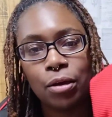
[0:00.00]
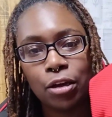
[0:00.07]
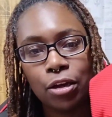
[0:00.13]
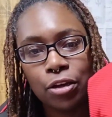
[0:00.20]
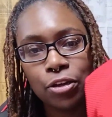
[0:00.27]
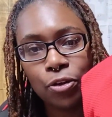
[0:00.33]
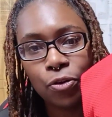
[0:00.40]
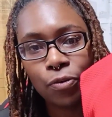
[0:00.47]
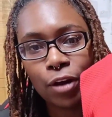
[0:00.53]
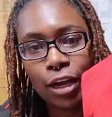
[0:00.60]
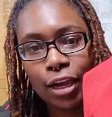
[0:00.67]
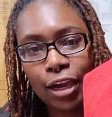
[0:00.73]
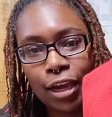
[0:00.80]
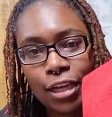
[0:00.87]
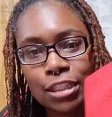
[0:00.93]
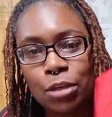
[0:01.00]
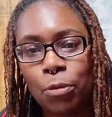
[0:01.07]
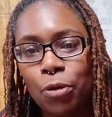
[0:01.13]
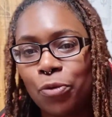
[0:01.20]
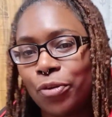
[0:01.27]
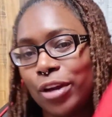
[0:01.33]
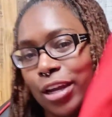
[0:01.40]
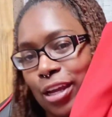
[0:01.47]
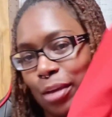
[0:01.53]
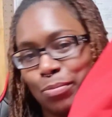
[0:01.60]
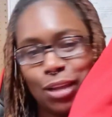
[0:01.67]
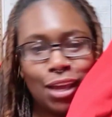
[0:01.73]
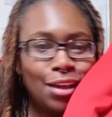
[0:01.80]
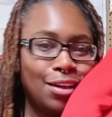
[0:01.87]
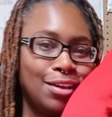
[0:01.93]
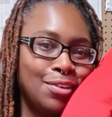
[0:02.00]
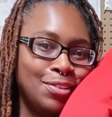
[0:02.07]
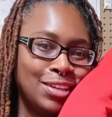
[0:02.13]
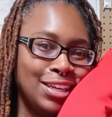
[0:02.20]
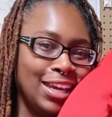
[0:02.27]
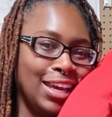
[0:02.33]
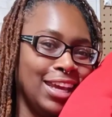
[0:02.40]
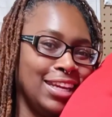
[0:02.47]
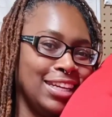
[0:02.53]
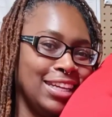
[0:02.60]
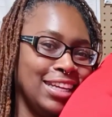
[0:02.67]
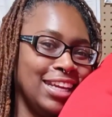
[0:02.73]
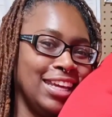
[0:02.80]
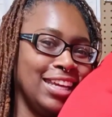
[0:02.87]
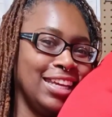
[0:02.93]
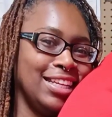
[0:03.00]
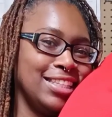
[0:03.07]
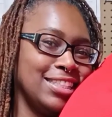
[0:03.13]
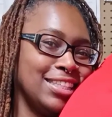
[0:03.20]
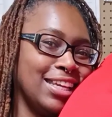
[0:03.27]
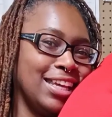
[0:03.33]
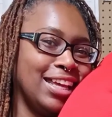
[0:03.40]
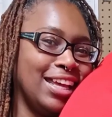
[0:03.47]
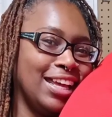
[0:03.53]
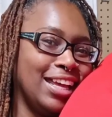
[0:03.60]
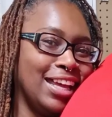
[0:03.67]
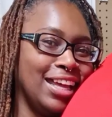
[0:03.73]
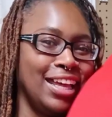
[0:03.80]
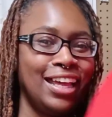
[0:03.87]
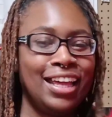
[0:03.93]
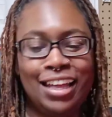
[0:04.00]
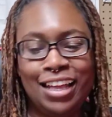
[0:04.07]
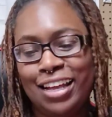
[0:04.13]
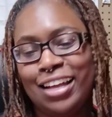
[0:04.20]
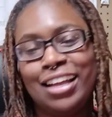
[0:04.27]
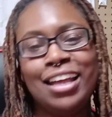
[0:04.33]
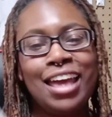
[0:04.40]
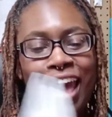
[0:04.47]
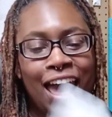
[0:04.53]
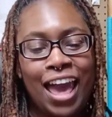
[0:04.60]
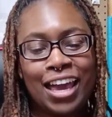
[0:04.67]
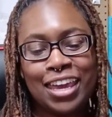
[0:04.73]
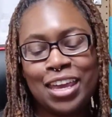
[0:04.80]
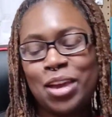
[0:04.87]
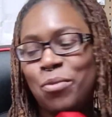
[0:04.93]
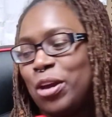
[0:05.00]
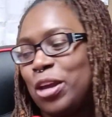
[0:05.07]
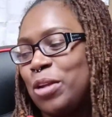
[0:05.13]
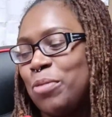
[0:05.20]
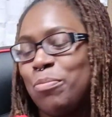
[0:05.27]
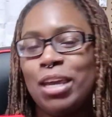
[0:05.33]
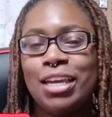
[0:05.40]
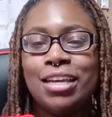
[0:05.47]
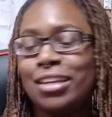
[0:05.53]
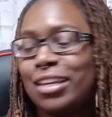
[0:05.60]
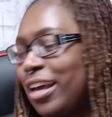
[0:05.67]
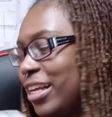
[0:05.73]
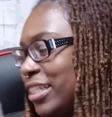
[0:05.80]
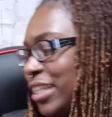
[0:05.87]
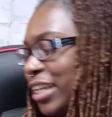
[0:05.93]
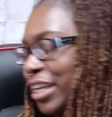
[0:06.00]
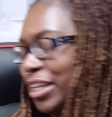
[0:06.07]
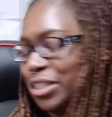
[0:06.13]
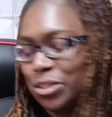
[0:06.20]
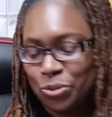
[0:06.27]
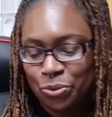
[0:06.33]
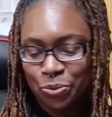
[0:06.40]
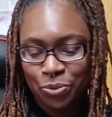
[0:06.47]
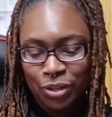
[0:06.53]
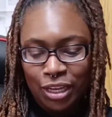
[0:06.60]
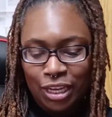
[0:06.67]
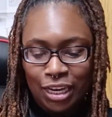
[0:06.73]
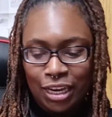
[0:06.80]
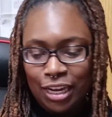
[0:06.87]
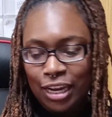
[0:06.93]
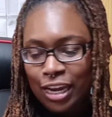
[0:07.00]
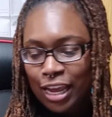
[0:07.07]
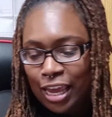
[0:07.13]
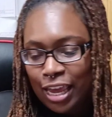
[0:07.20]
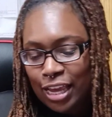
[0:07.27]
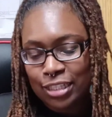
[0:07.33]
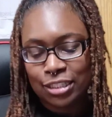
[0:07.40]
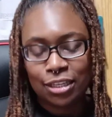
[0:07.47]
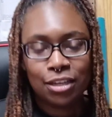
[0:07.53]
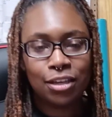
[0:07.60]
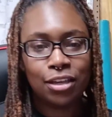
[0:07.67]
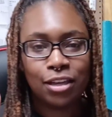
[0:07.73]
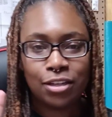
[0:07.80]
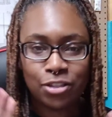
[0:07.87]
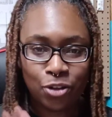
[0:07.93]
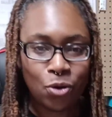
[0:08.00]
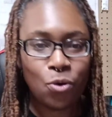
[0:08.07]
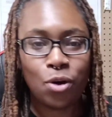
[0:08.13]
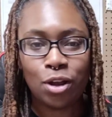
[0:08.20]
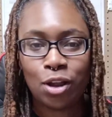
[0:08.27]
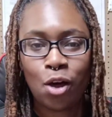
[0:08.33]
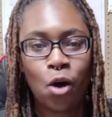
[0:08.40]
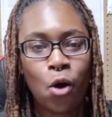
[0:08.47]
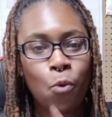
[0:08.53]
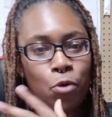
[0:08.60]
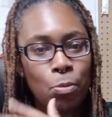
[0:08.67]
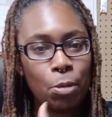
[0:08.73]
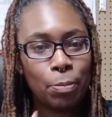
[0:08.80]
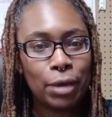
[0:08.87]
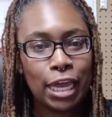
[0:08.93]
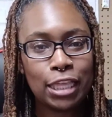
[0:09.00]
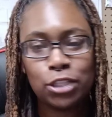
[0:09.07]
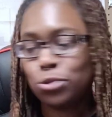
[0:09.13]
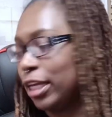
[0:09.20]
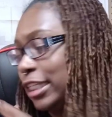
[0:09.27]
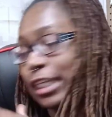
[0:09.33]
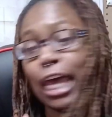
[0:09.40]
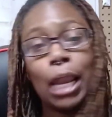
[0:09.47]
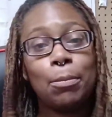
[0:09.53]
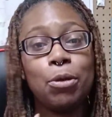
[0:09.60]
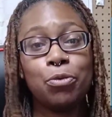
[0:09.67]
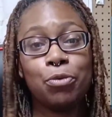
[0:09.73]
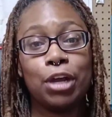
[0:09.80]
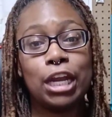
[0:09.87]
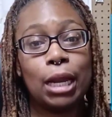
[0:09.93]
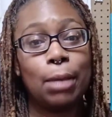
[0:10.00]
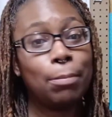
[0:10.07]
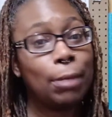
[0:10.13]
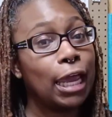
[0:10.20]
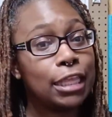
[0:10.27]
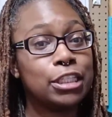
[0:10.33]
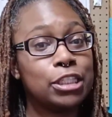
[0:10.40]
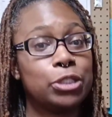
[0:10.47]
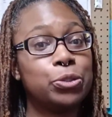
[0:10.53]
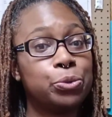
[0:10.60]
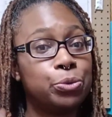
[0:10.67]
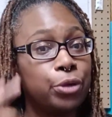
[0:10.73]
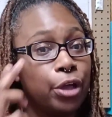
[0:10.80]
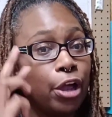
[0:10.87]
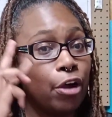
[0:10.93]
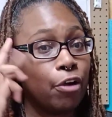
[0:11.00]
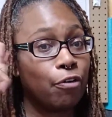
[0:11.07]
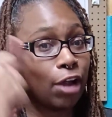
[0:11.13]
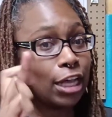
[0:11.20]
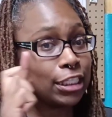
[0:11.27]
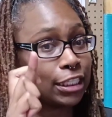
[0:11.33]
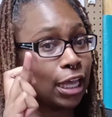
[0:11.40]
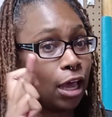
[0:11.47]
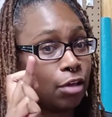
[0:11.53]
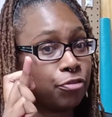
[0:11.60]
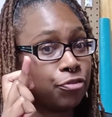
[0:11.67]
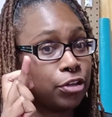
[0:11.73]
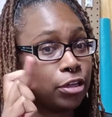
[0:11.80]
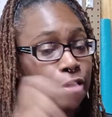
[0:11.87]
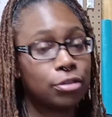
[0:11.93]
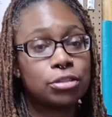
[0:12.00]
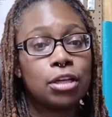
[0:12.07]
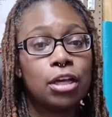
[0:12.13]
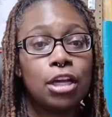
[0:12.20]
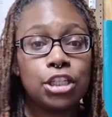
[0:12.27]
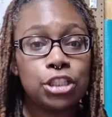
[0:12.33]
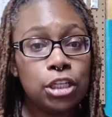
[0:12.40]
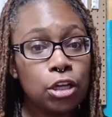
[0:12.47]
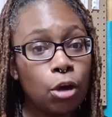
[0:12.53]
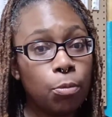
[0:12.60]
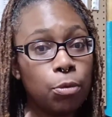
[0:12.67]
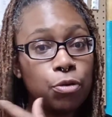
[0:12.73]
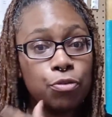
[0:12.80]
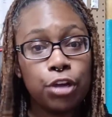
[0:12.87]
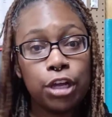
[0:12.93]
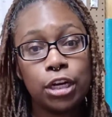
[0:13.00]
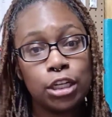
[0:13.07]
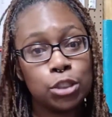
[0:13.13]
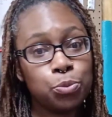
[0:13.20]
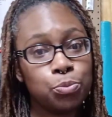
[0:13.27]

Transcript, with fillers: Cute, right guys? It's going to be red. I'm like, okay, Denise. Ah, I can't wait to make it. Y'all stay tuned. Next, to go along with my bathing suit. Now, has got to be ready. That bathing suit, cross our fingers. She going to be ready this